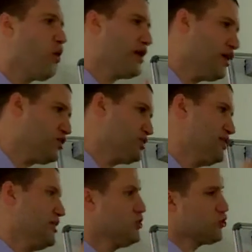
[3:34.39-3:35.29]
one else
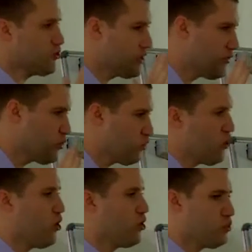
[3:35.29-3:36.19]
in the history of the
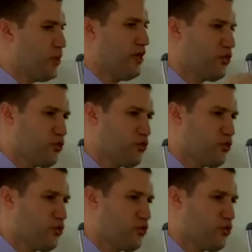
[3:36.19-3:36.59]
world went